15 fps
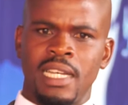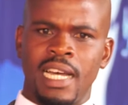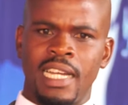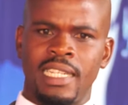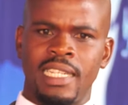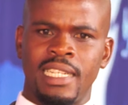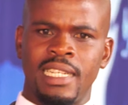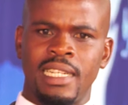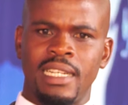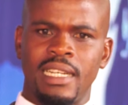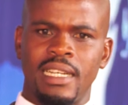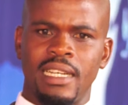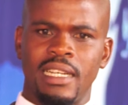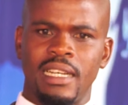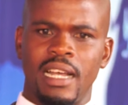And
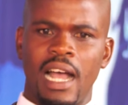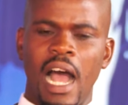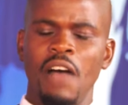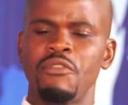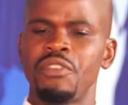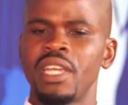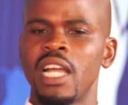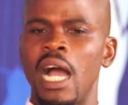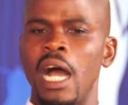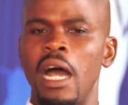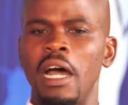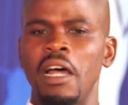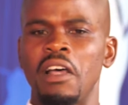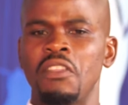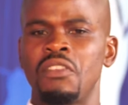having
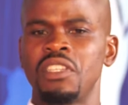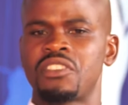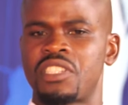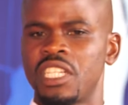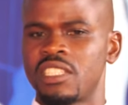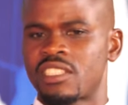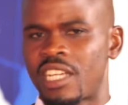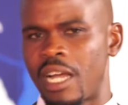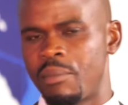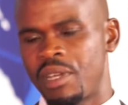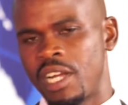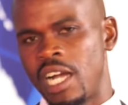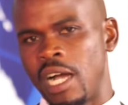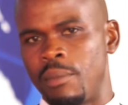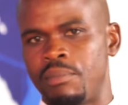these things
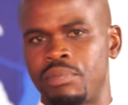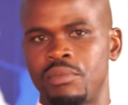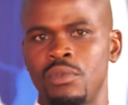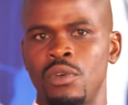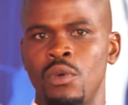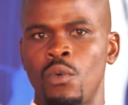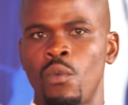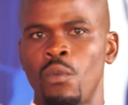coming up,